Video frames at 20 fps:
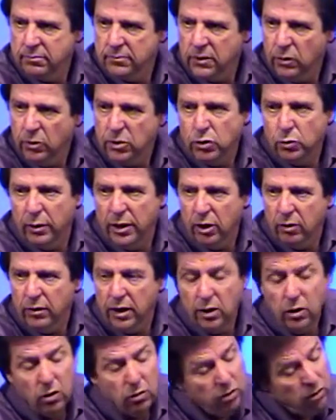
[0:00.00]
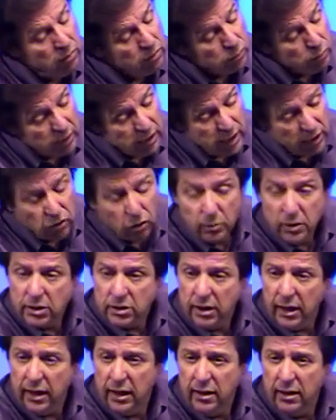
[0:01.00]
Why don't you wait over there? No, no, that's where God told me to
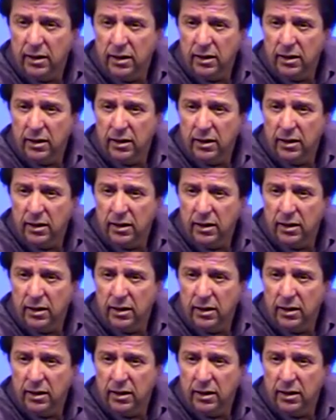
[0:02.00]
stay.